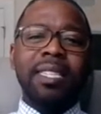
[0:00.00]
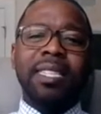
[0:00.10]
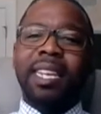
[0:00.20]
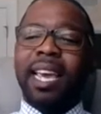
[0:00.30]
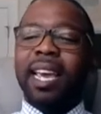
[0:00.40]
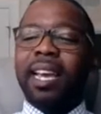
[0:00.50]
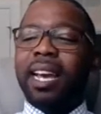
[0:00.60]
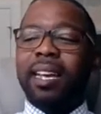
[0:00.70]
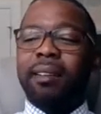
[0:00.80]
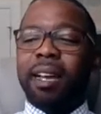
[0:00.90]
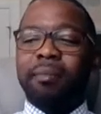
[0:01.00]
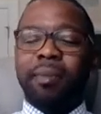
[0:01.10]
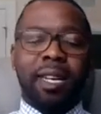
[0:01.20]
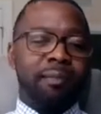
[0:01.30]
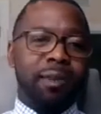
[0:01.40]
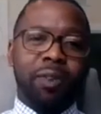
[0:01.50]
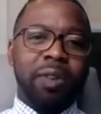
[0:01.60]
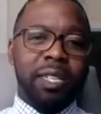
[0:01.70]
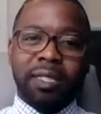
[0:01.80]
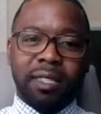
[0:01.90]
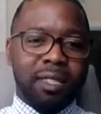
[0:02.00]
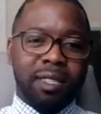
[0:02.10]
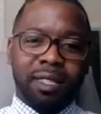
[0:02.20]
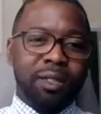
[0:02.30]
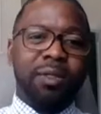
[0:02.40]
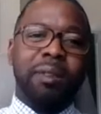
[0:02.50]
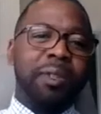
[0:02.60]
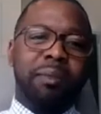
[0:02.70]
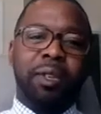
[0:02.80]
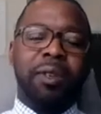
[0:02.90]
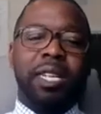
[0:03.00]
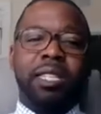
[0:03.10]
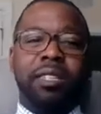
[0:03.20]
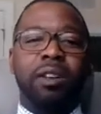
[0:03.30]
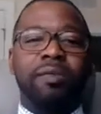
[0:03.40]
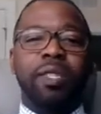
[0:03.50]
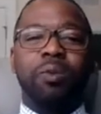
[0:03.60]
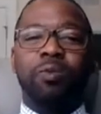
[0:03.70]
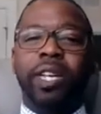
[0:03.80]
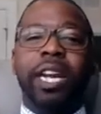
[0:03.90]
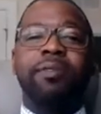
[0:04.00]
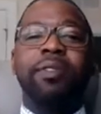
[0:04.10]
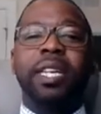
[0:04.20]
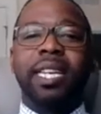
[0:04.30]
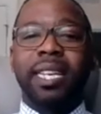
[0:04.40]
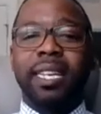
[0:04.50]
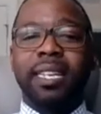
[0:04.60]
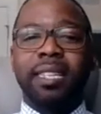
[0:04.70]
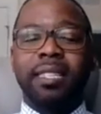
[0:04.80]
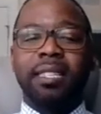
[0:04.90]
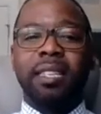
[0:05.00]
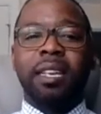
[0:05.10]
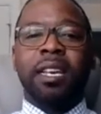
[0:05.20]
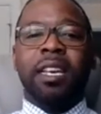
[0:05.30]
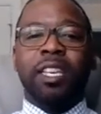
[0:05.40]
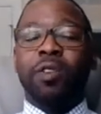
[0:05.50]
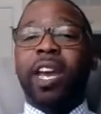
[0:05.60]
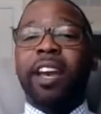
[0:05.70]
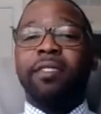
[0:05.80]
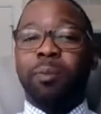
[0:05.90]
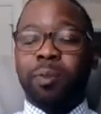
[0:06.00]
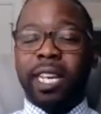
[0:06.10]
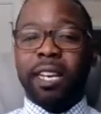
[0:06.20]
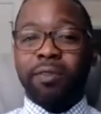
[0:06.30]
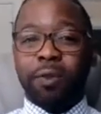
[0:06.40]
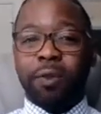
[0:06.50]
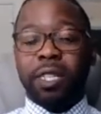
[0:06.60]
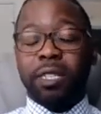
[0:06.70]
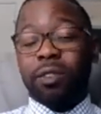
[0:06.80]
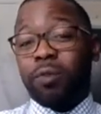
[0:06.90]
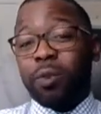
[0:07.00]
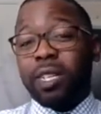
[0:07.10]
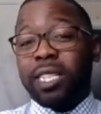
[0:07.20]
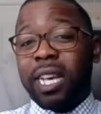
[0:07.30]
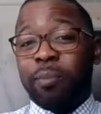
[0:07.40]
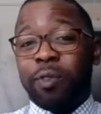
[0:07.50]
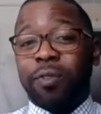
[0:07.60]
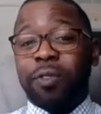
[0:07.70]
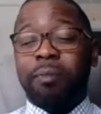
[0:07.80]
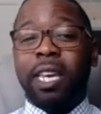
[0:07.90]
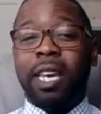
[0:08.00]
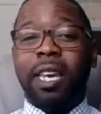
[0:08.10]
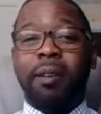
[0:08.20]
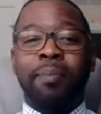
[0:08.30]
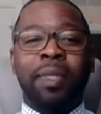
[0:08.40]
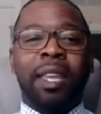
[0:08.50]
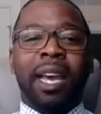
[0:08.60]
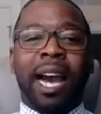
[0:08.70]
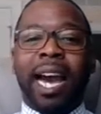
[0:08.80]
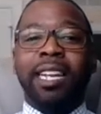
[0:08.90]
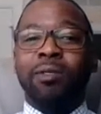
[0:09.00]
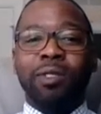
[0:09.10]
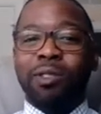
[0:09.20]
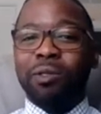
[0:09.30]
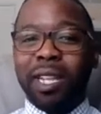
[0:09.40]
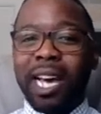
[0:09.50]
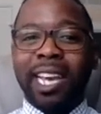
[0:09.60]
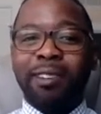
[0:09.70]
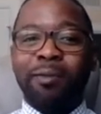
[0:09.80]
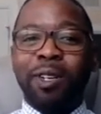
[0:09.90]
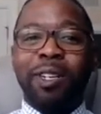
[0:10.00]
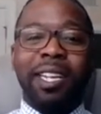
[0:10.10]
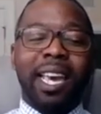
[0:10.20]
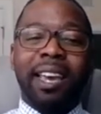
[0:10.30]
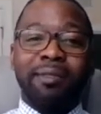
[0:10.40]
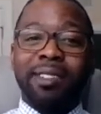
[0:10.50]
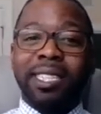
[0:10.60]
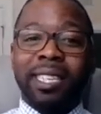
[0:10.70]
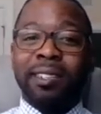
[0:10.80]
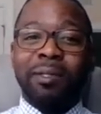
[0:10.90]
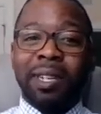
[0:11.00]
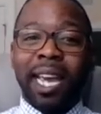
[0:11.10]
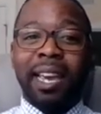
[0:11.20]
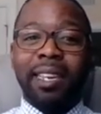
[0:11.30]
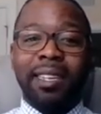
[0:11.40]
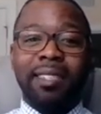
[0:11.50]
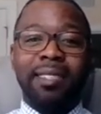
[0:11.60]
Today I'm going to do some community service. Whatever it is, you have to plan for it. So for example, for me, I don't do client work every single day.